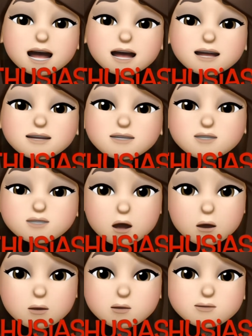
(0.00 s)

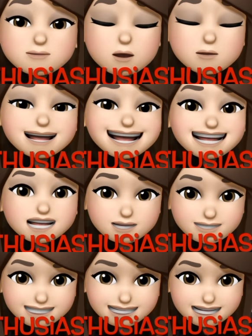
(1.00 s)
show your
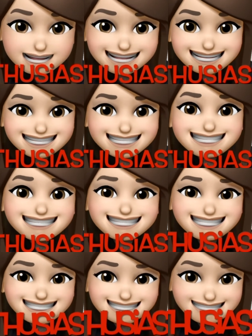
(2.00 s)
interest in the
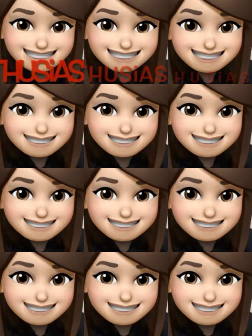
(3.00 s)
discussion.